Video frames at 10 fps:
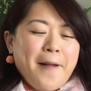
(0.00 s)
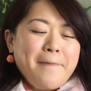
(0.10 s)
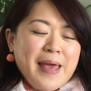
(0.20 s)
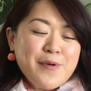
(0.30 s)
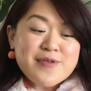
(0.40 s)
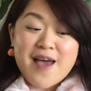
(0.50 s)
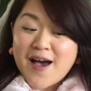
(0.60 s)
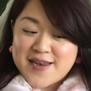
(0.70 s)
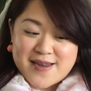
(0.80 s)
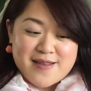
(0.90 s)
Mabel's
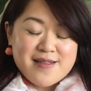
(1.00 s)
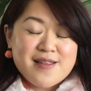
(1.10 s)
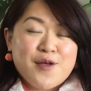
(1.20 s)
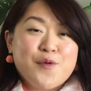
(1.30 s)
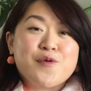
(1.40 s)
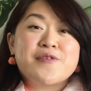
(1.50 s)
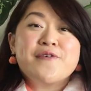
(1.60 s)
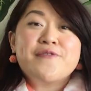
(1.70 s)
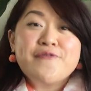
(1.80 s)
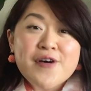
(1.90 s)
garden was
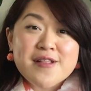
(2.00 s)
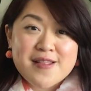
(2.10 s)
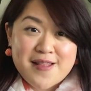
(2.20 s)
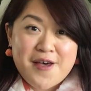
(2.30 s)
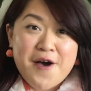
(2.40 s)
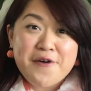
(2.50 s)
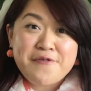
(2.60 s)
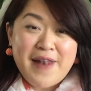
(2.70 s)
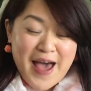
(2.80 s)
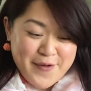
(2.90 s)
full of
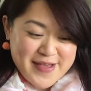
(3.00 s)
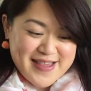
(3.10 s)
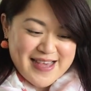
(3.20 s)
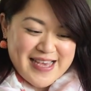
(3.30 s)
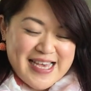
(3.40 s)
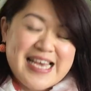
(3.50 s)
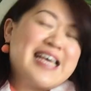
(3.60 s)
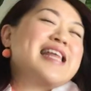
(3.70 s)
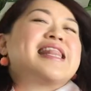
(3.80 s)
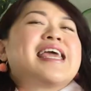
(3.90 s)
flowers.
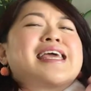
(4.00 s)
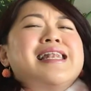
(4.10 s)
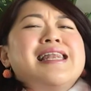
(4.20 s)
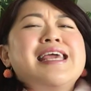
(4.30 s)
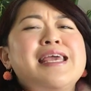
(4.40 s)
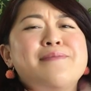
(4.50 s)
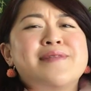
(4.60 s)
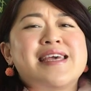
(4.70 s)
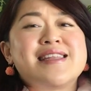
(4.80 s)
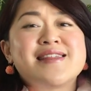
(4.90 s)
They
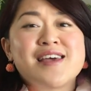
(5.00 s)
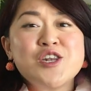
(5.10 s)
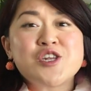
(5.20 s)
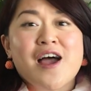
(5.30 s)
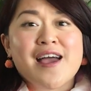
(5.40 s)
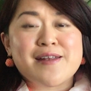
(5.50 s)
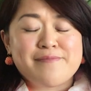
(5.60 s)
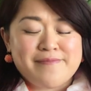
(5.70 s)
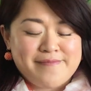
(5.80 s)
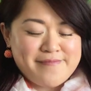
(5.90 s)
gleamed in the sunshine.
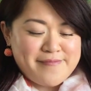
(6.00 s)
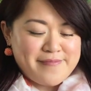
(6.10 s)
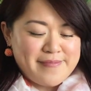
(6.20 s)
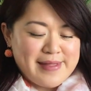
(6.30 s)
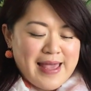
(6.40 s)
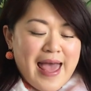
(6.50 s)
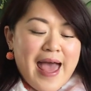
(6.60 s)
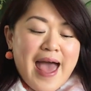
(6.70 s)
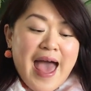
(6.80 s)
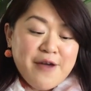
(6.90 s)

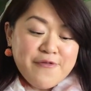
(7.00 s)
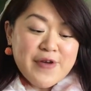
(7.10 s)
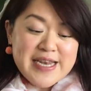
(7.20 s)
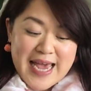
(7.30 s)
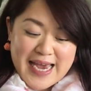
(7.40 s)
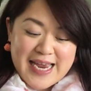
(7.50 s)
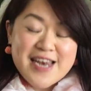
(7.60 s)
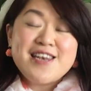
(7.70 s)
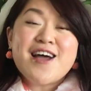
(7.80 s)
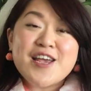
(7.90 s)
Every day,
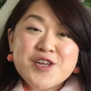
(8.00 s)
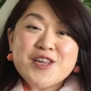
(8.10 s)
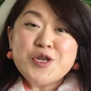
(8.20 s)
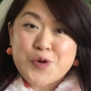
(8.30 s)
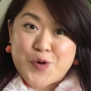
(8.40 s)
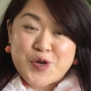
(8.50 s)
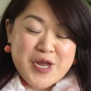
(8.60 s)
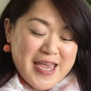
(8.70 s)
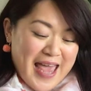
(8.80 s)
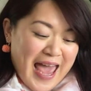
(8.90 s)
Nigel and George
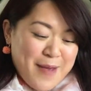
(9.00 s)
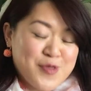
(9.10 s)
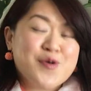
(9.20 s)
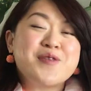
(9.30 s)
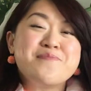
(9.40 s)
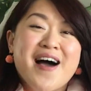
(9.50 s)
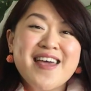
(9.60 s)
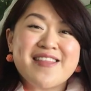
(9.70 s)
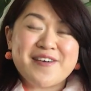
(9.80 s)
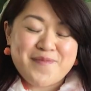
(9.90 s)
came to
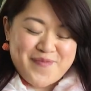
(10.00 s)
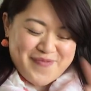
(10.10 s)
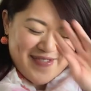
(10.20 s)
admire them.